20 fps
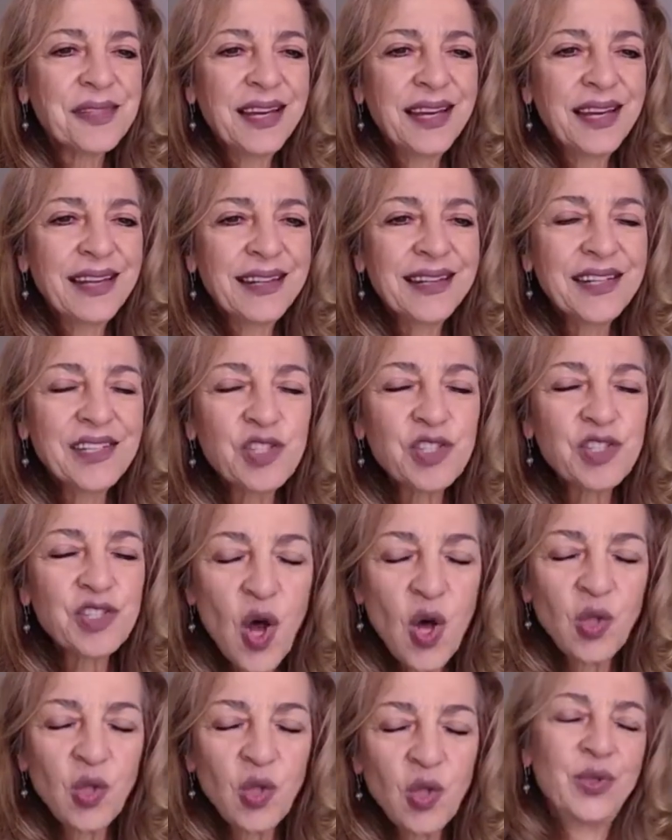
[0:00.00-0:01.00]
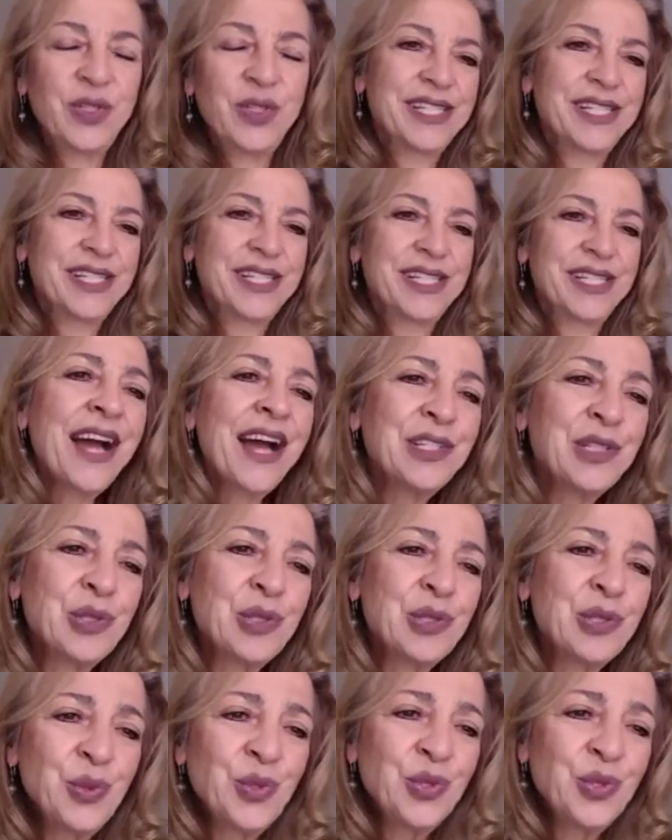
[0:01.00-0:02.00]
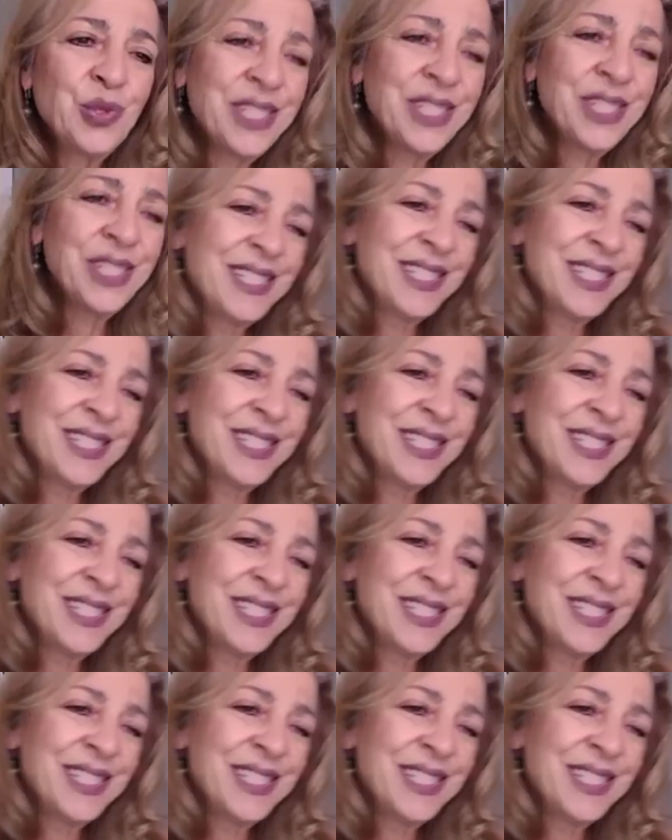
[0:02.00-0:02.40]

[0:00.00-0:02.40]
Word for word: Let's all do this. Hi, Susan.